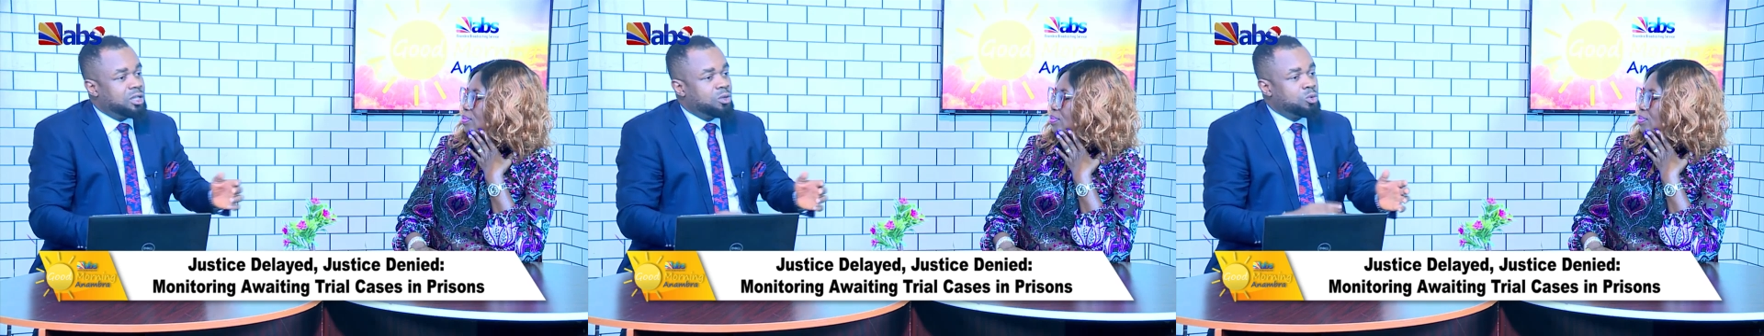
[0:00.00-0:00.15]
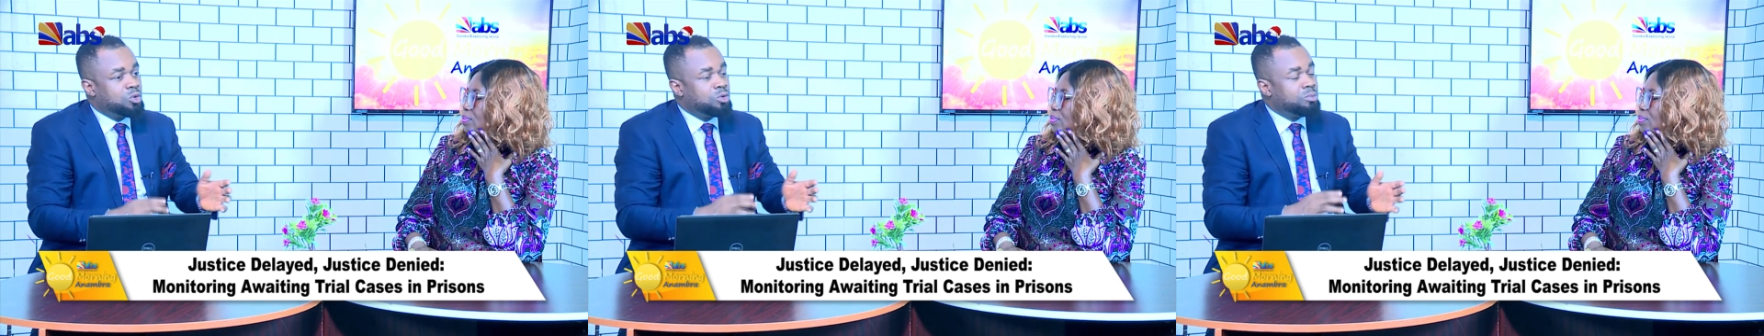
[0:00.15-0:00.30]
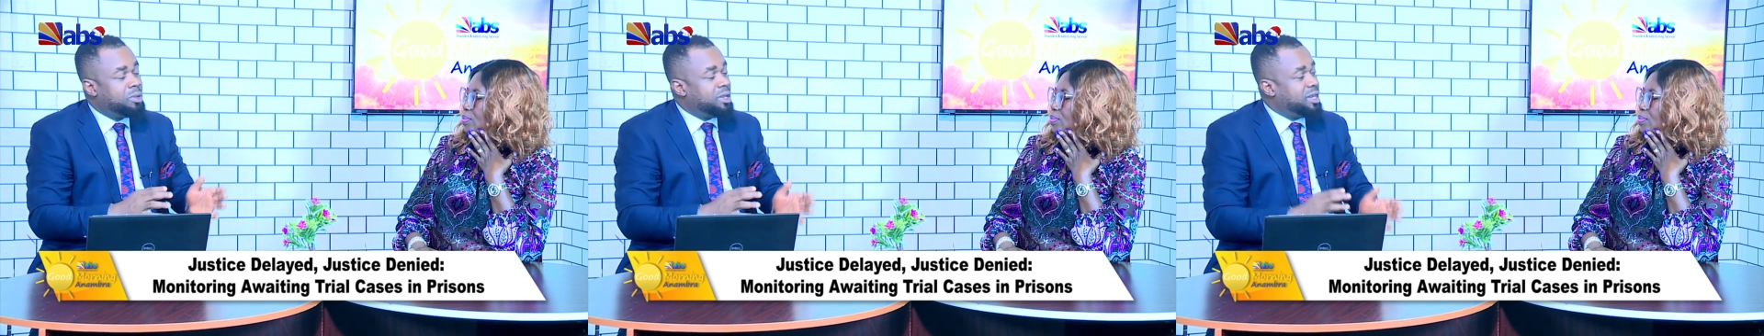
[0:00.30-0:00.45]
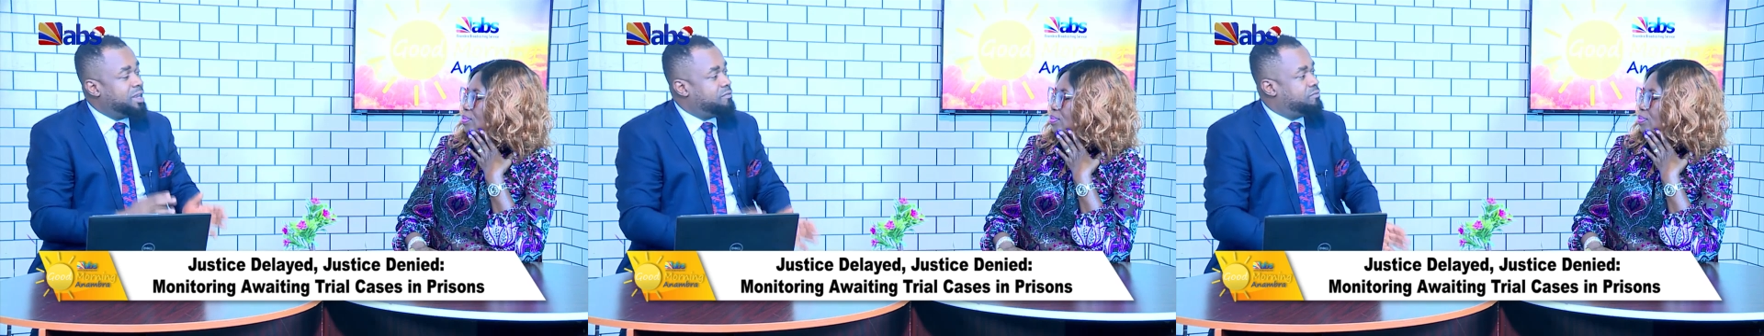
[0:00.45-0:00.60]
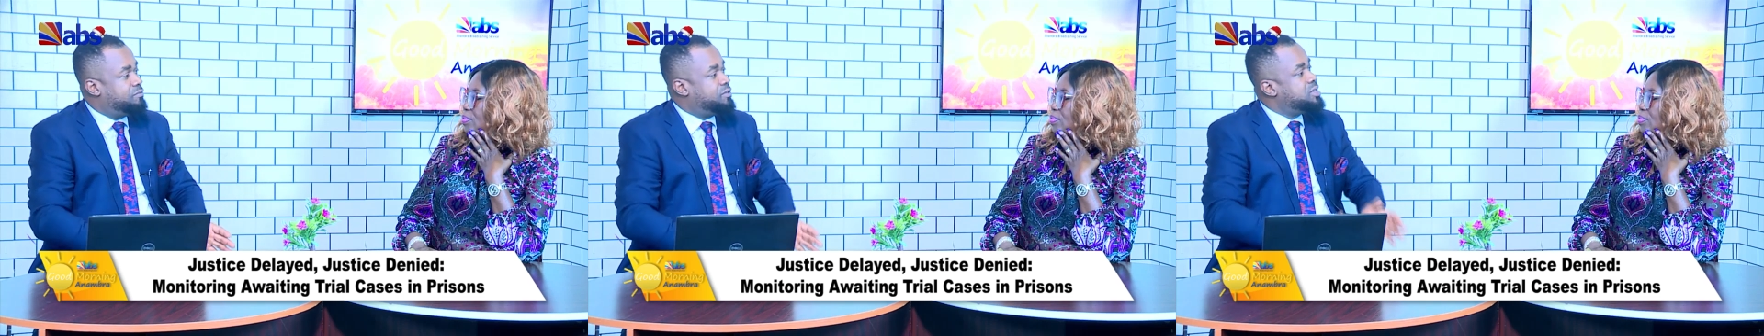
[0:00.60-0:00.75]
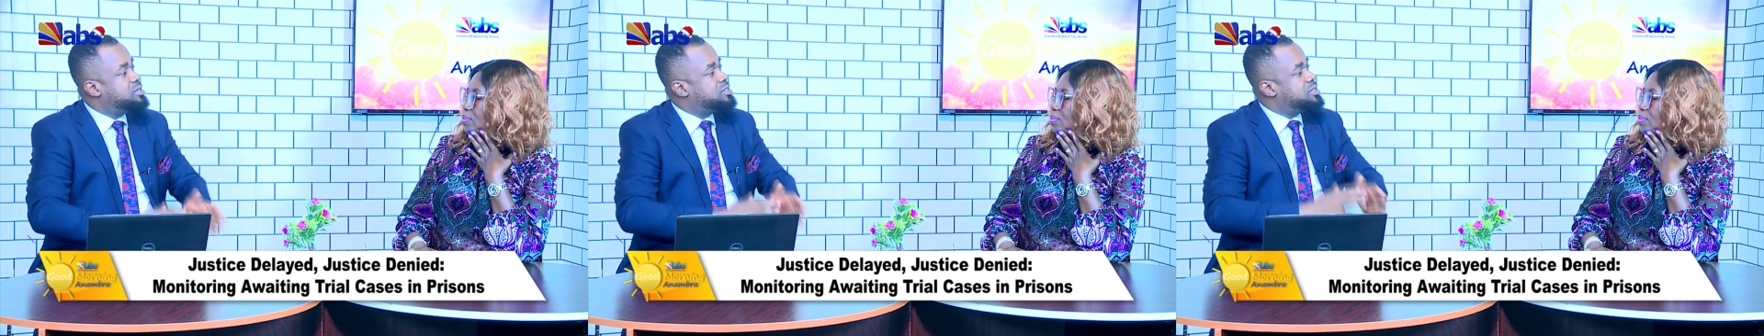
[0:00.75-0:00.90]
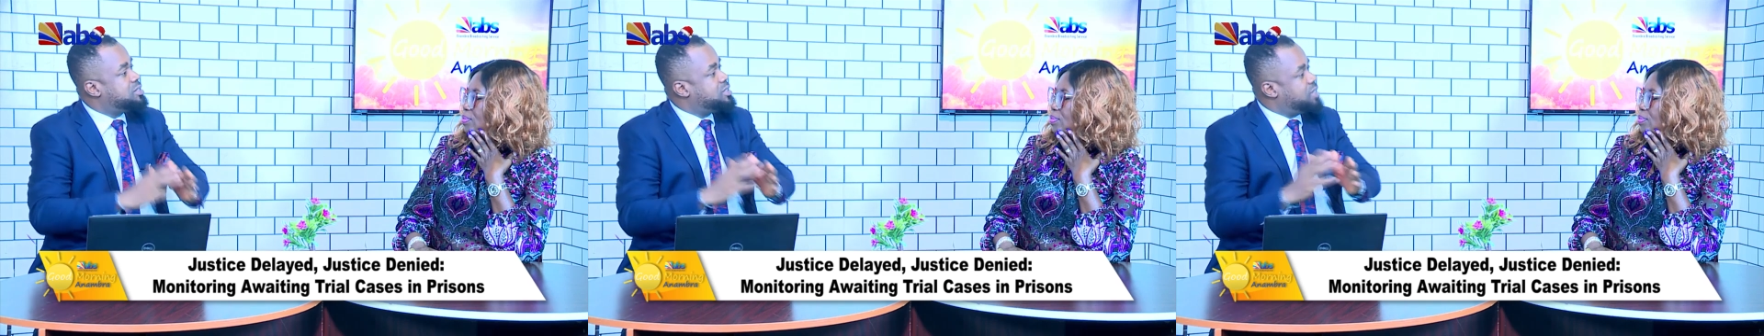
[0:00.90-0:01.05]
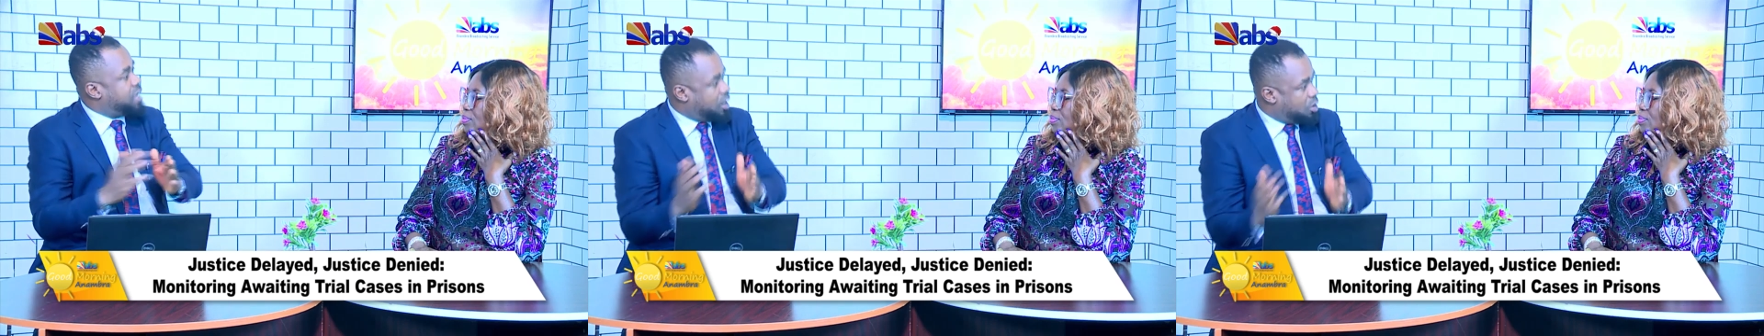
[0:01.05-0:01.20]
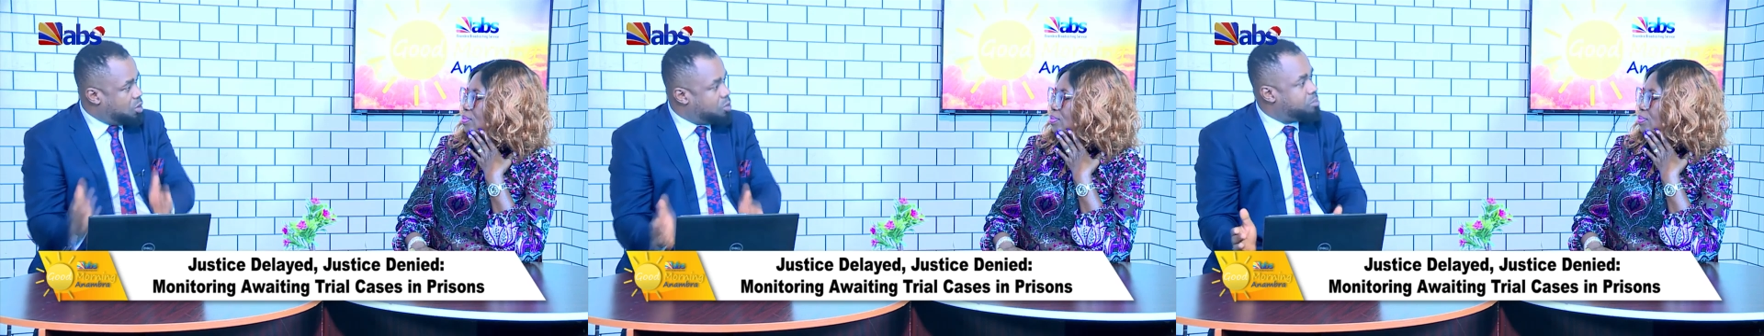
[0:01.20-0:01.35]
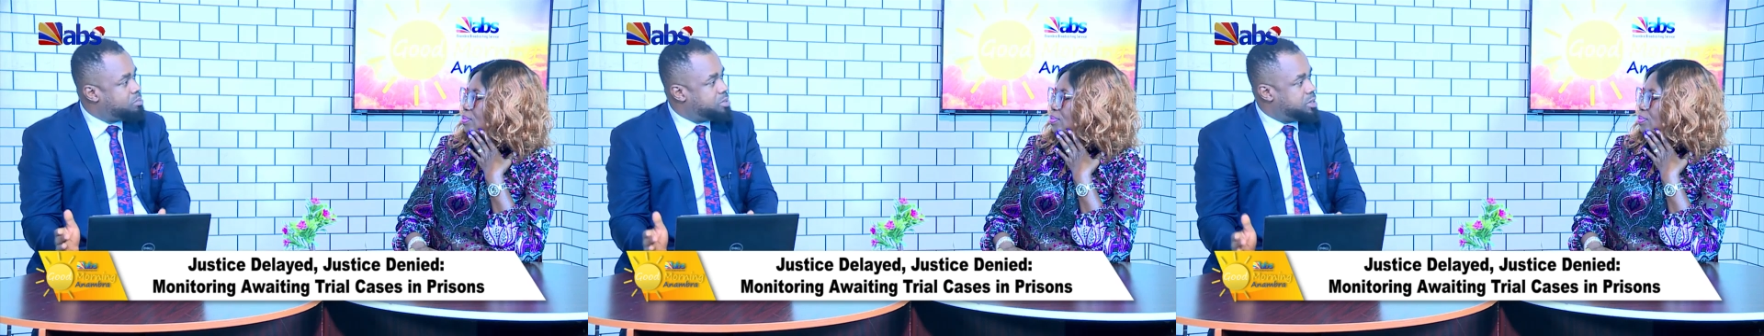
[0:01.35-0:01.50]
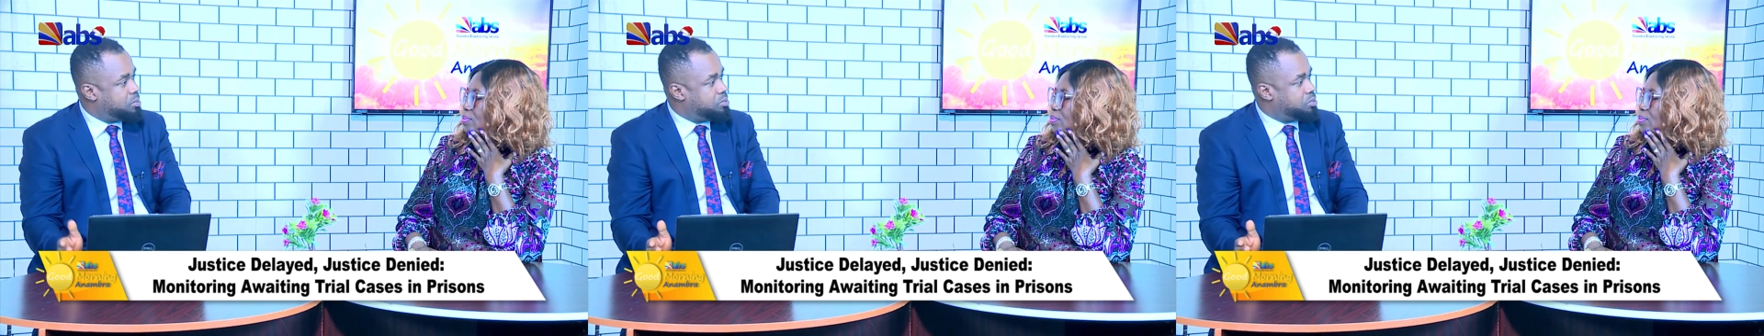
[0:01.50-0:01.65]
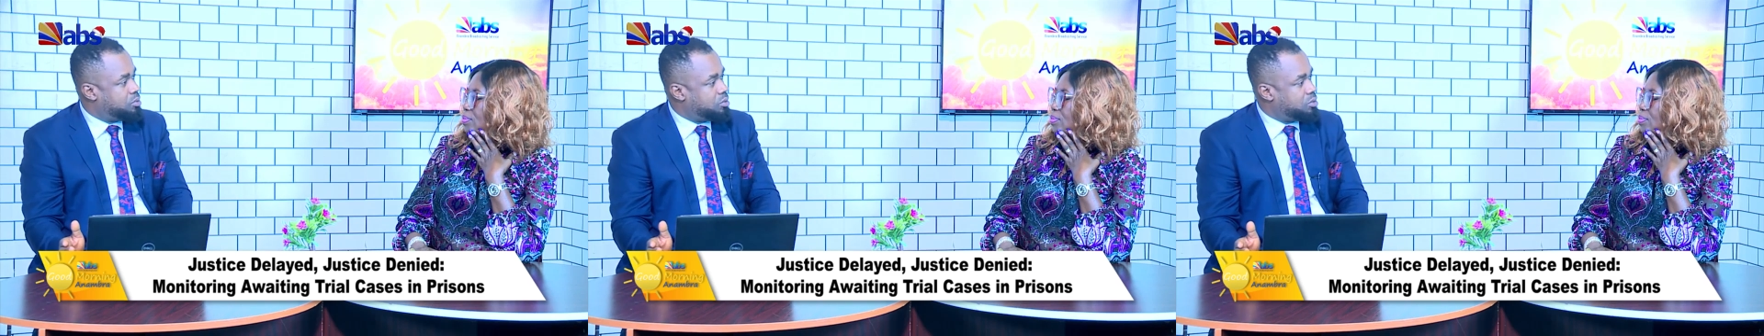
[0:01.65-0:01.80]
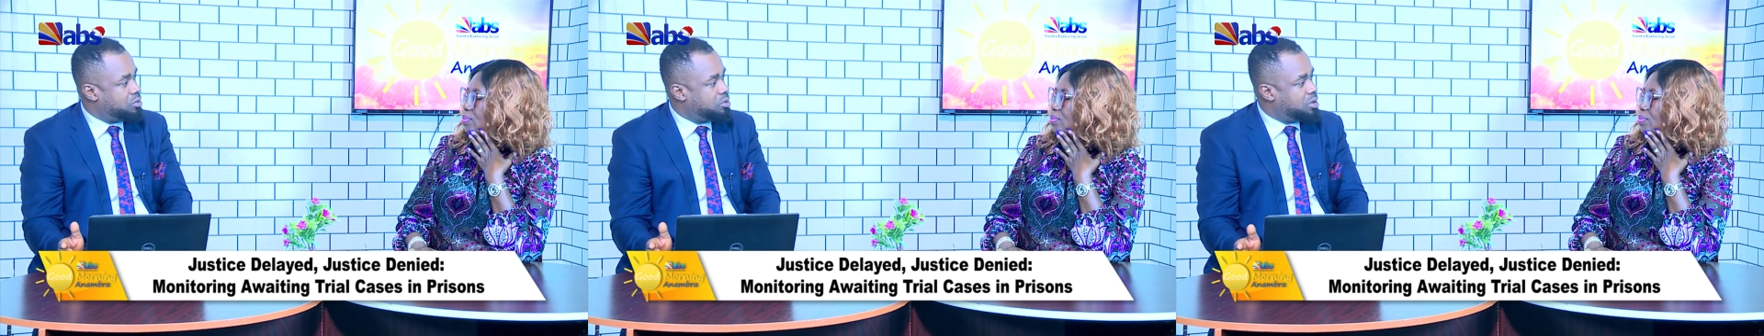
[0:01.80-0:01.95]
it would benefit their own
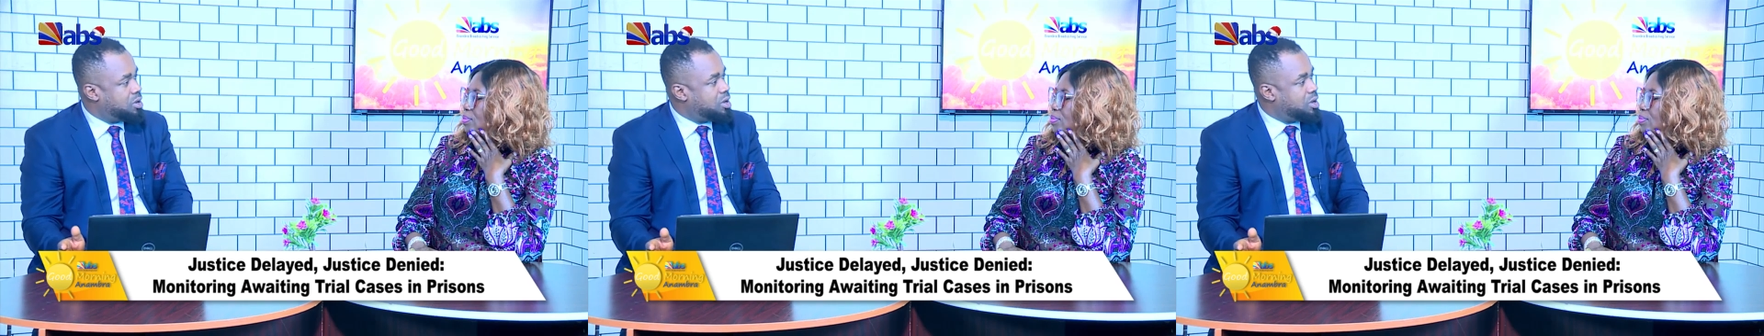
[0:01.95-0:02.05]
people.